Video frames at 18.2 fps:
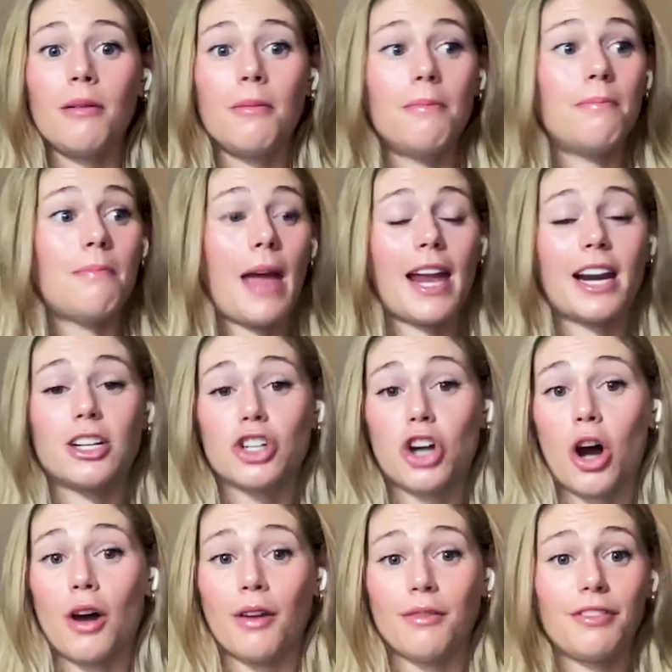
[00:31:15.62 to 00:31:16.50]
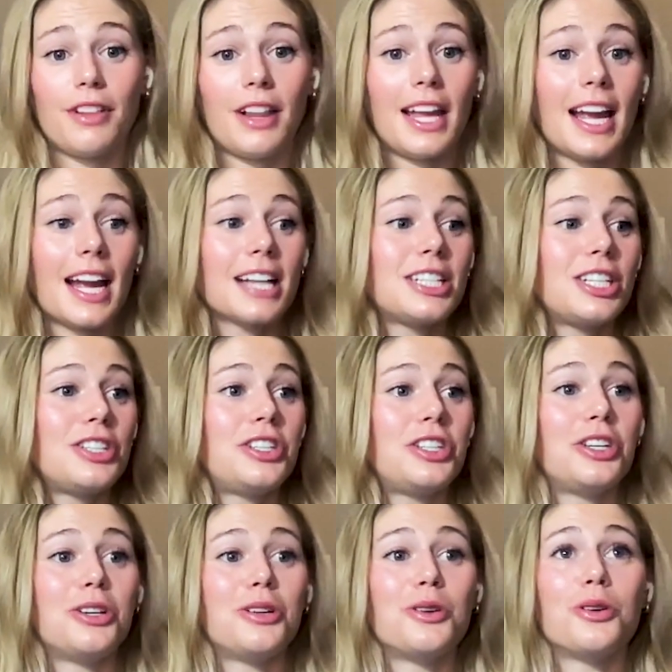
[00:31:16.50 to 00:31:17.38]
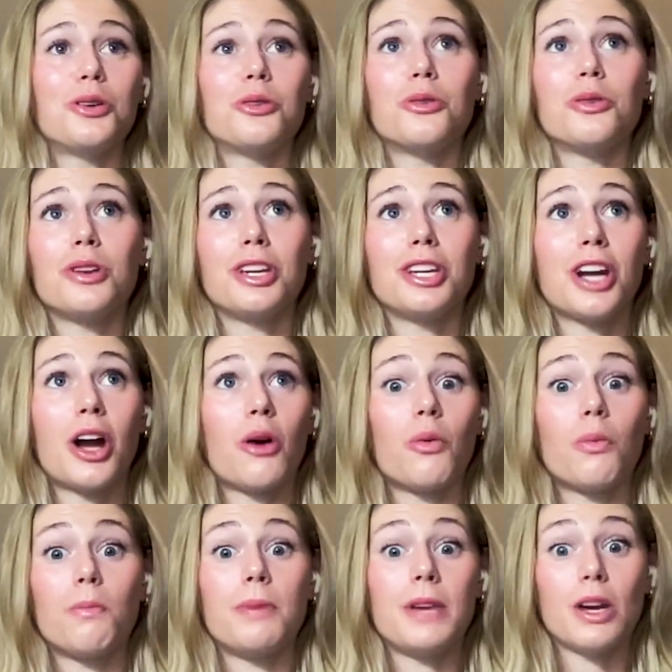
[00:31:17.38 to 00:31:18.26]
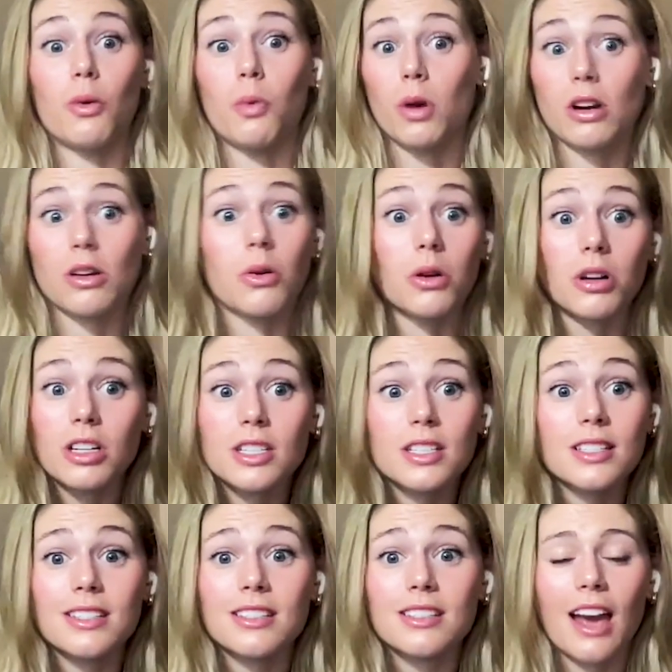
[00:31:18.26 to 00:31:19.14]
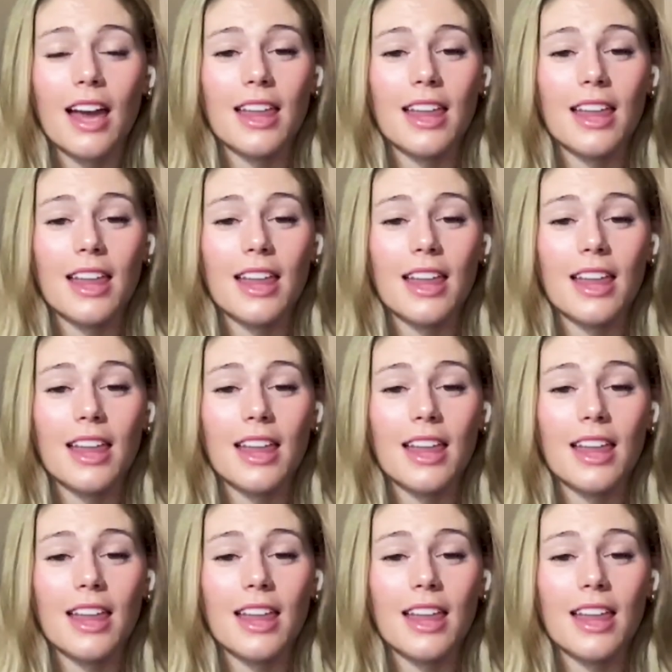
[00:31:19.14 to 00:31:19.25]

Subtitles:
manage conflict, to, you know, be a workhorse.